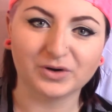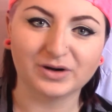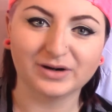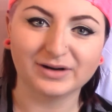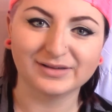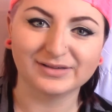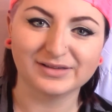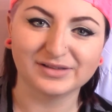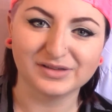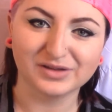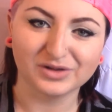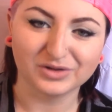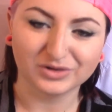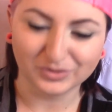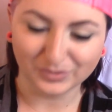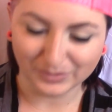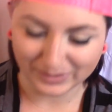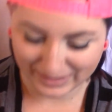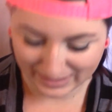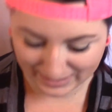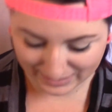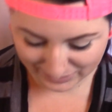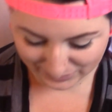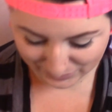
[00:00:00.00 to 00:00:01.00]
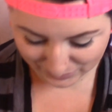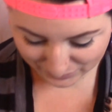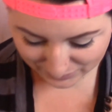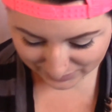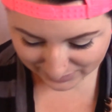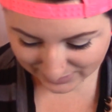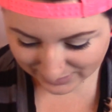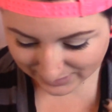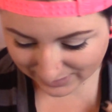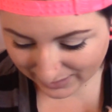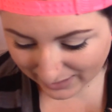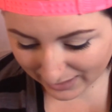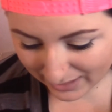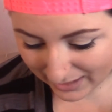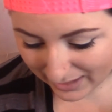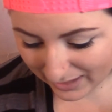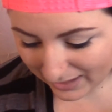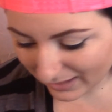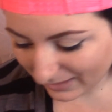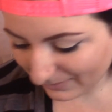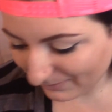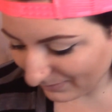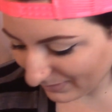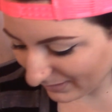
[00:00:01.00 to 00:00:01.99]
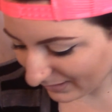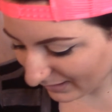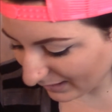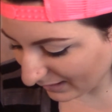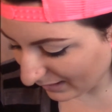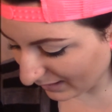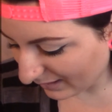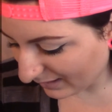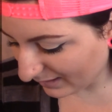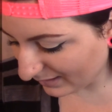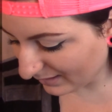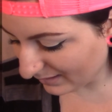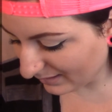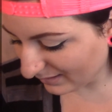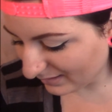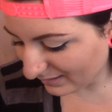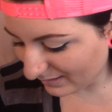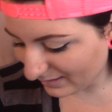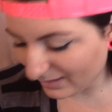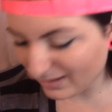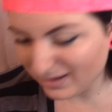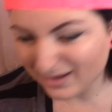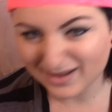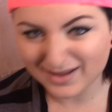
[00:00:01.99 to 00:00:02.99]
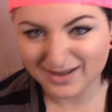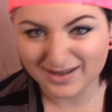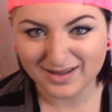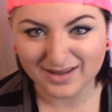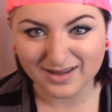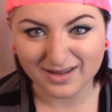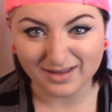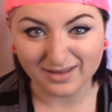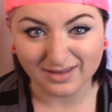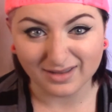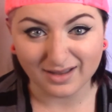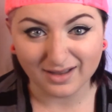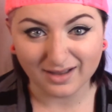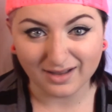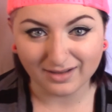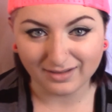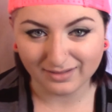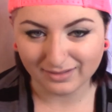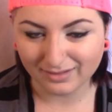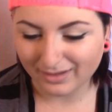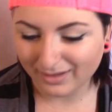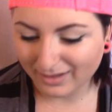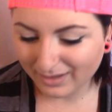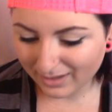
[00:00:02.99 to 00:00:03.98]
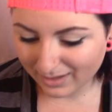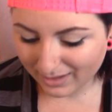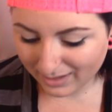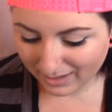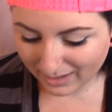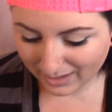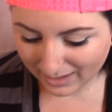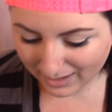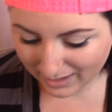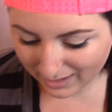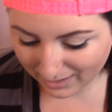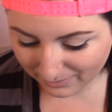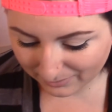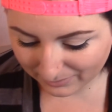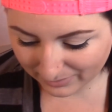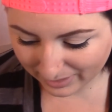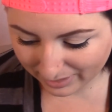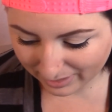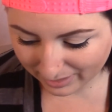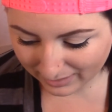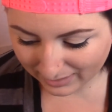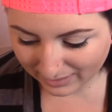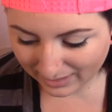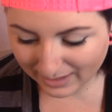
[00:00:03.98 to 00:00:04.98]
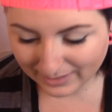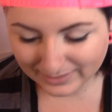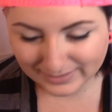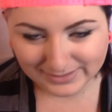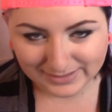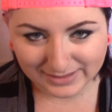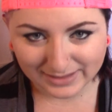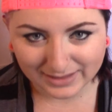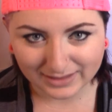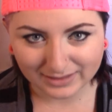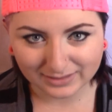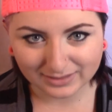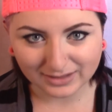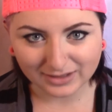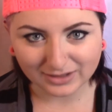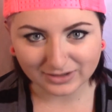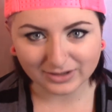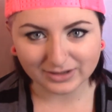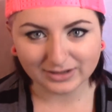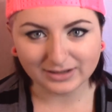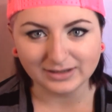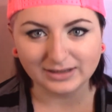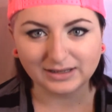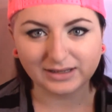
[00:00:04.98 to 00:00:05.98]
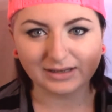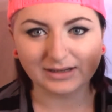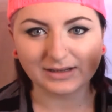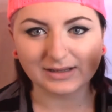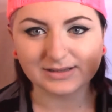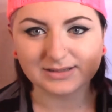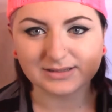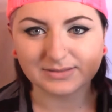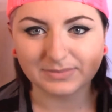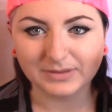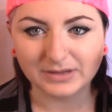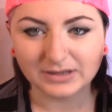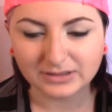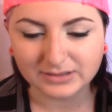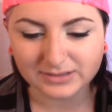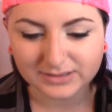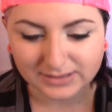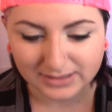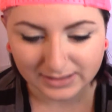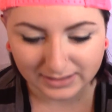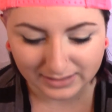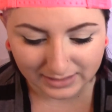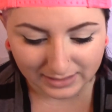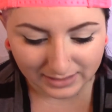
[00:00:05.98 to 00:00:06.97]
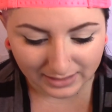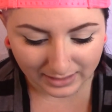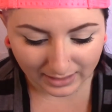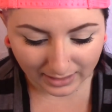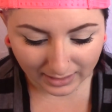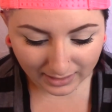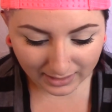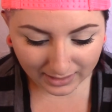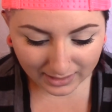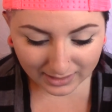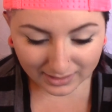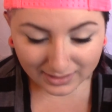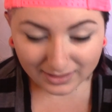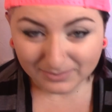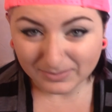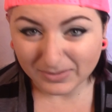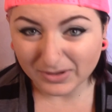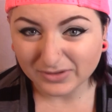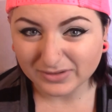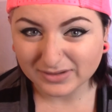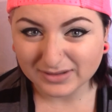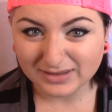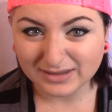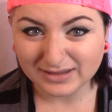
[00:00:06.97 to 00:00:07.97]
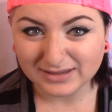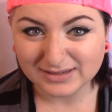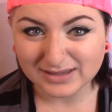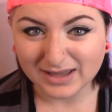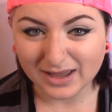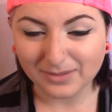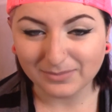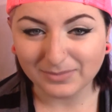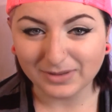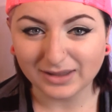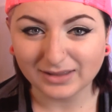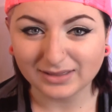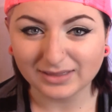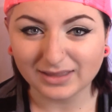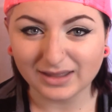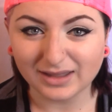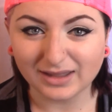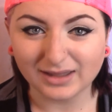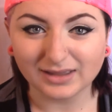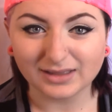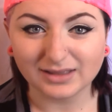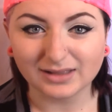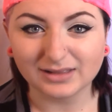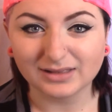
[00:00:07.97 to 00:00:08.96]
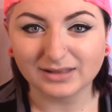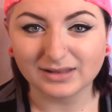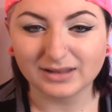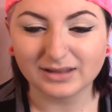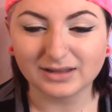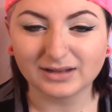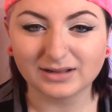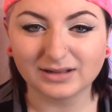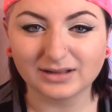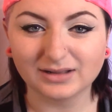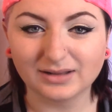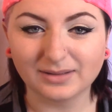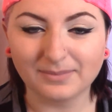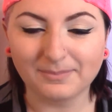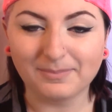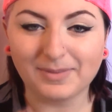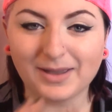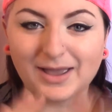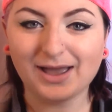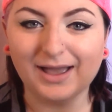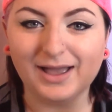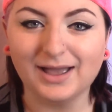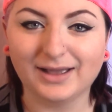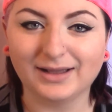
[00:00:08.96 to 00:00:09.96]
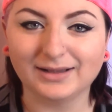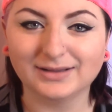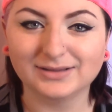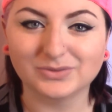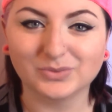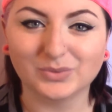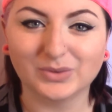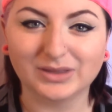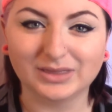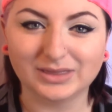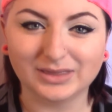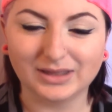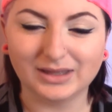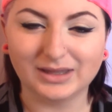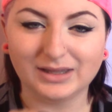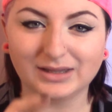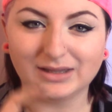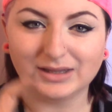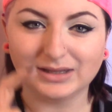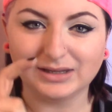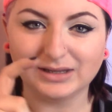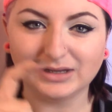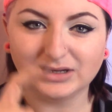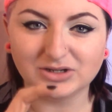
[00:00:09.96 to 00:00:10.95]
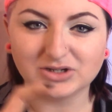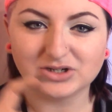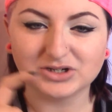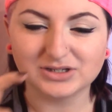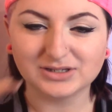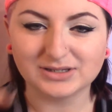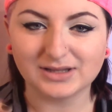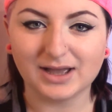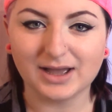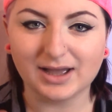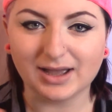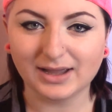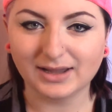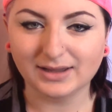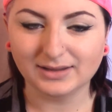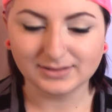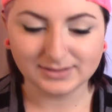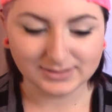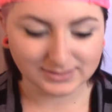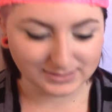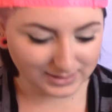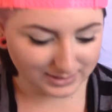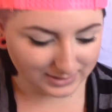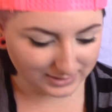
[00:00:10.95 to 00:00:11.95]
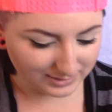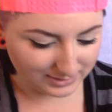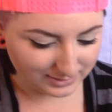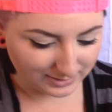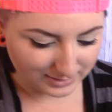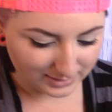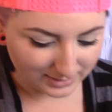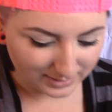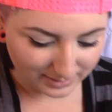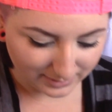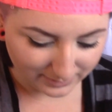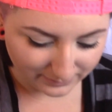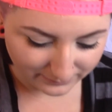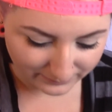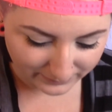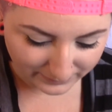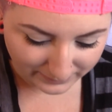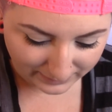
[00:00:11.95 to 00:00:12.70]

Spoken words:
because it's the only one I use. But yeah. The next thing that you're going to need is a piercing kit. Most of these come in like little bags with like each size of